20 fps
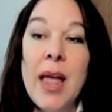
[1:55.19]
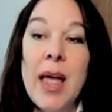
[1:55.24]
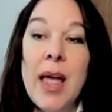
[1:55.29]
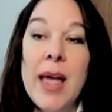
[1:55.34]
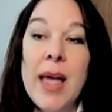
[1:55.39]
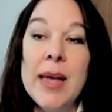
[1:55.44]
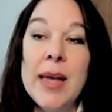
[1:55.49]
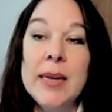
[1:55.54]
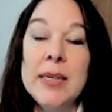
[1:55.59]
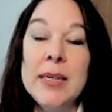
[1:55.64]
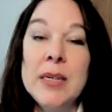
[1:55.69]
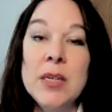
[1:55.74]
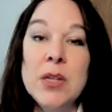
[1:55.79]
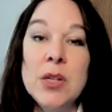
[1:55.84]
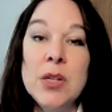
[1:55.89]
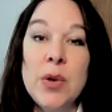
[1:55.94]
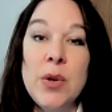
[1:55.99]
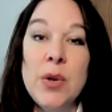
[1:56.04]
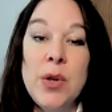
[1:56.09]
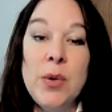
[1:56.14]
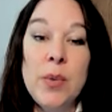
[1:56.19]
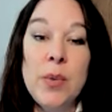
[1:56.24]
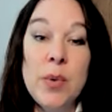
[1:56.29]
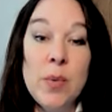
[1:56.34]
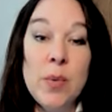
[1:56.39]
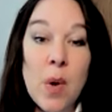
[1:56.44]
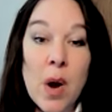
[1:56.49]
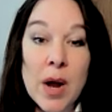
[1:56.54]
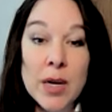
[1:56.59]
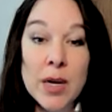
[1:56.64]
And so you would
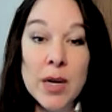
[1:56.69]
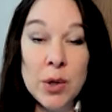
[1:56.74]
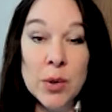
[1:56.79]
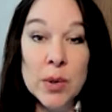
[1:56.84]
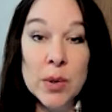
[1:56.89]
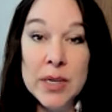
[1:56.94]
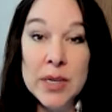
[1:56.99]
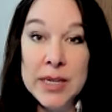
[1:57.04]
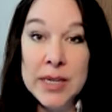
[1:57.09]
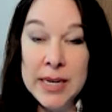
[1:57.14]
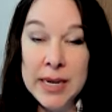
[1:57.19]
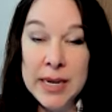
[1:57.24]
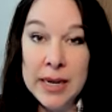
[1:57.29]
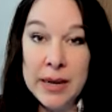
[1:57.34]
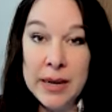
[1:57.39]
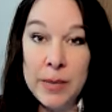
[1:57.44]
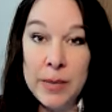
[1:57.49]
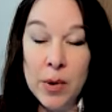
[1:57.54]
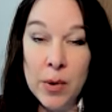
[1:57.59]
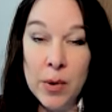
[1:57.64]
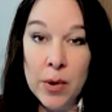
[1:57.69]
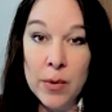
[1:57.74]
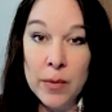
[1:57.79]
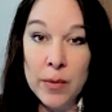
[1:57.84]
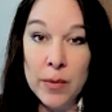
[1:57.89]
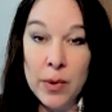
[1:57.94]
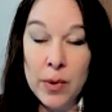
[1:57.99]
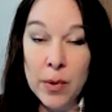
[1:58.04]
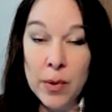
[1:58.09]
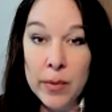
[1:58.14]
want your team,
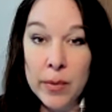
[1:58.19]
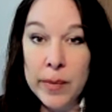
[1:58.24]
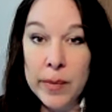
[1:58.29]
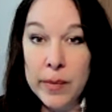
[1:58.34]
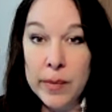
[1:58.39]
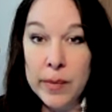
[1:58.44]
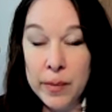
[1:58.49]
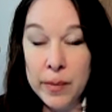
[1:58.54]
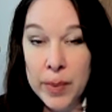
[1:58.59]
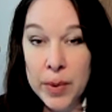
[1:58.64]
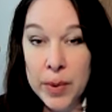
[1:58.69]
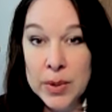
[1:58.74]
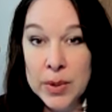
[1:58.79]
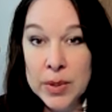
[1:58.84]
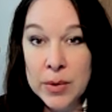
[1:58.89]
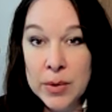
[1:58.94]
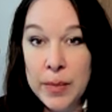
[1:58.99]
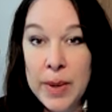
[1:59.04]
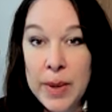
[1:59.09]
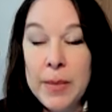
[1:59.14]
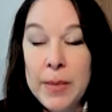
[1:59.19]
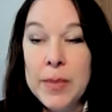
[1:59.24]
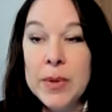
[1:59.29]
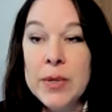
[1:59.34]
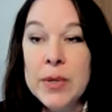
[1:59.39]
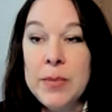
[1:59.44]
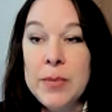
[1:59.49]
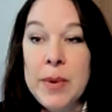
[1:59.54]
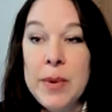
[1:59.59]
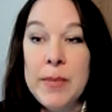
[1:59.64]
your personal people
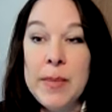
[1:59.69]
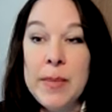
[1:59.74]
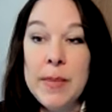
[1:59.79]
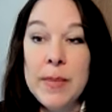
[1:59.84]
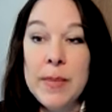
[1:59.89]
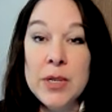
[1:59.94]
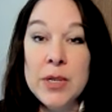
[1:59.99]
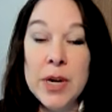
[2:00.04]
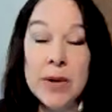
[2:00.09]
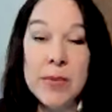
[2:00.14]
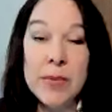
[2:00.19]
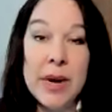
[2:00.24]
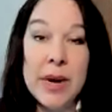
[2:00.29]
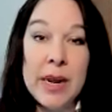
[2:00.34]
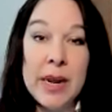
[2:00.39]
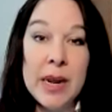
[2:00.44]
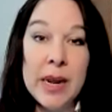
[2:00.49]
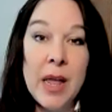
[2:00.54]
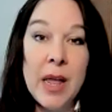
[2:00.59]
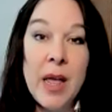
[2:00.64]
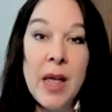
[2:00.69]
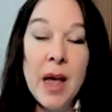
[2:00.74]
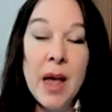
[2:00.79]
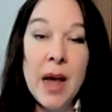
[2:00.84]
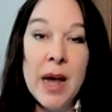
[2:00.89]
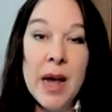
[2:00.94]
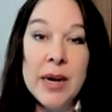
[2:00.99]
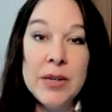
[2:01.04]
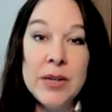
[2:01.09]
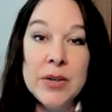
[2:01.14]
to be generating
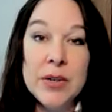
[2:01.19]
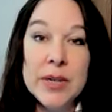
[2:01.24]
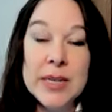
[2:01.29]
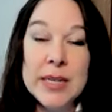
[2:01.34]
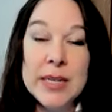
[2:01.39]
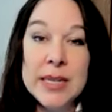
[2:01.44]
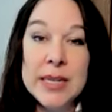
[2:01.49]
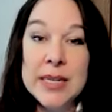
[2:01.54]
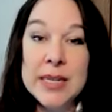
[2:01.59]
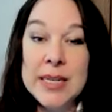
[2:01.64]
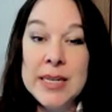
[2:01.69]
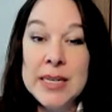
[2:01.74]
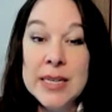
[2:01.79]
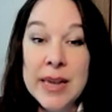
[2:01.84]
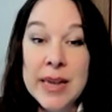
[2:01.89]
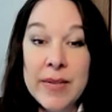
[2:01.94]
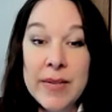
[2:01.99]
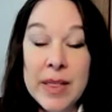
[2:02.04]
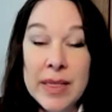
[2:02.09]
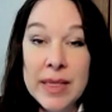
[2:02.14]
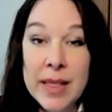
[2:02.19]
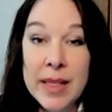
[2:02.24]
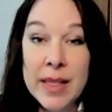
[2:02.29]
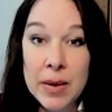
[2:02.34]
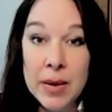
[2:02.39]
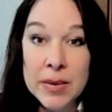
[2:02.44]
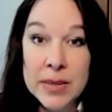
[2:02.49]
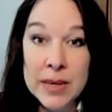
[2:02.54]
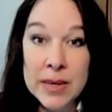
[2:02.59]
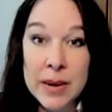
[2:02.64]

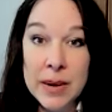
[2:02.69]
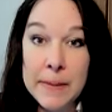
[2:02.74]
167,000